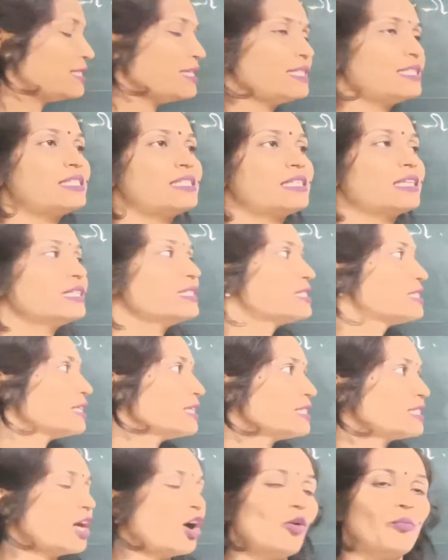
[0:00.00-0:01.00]
resistance
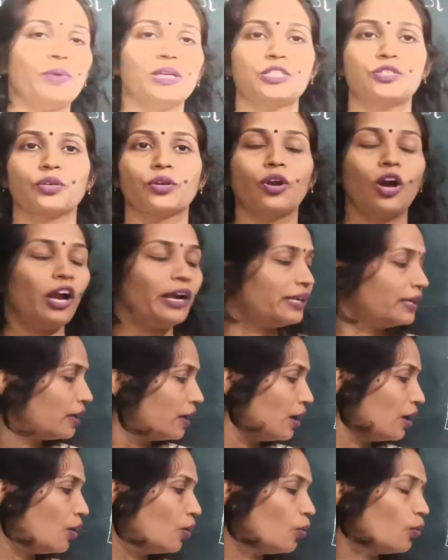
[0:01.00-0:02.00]
is how much you got?
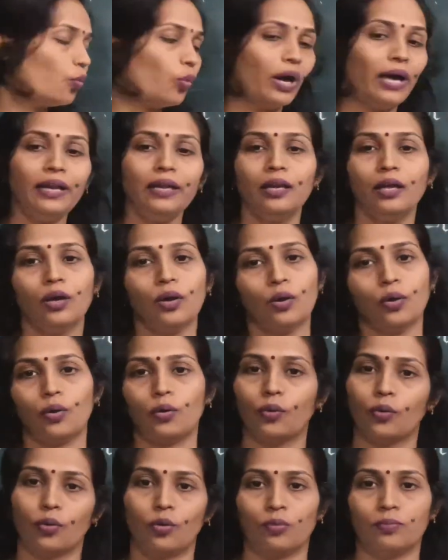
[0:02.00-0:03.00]
1
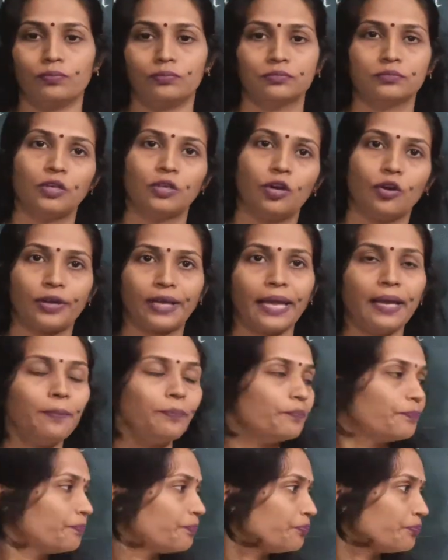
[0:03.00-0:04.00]
ohm. Okay?
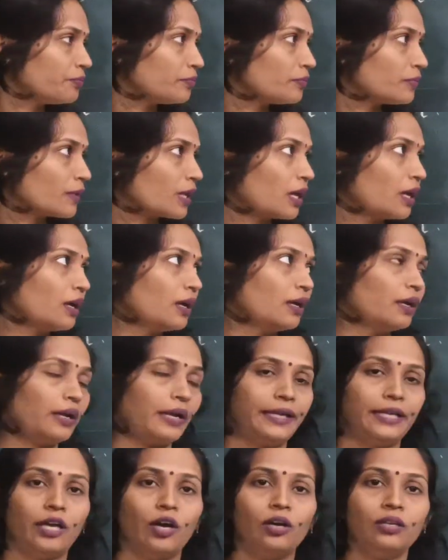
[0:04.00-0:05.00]

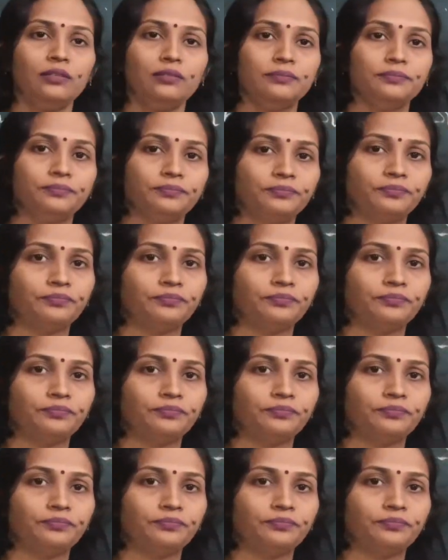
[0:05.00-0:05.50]
Write down.